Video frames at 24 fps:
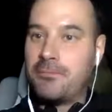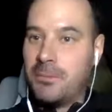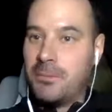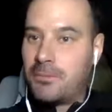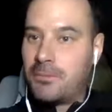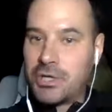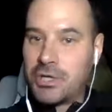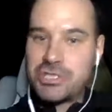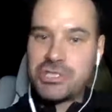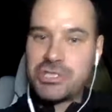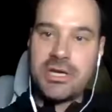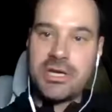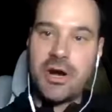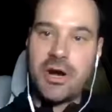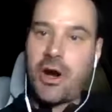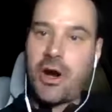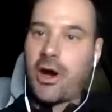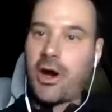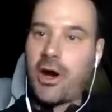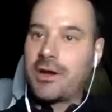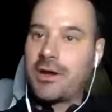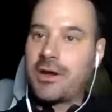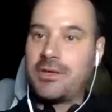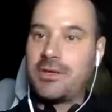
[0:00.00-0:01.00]
push it
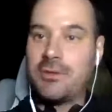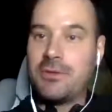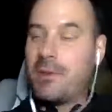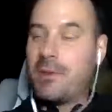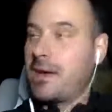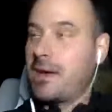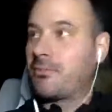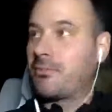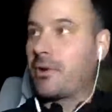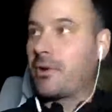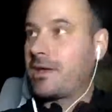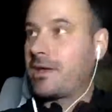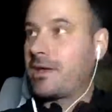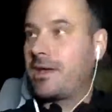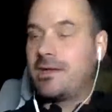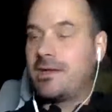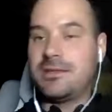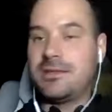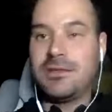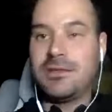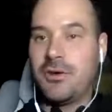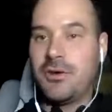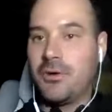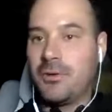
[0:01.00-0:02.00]
hard and you might bring
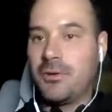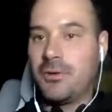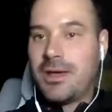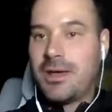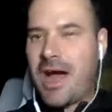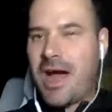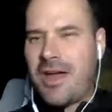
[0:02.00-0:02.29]
in, you know,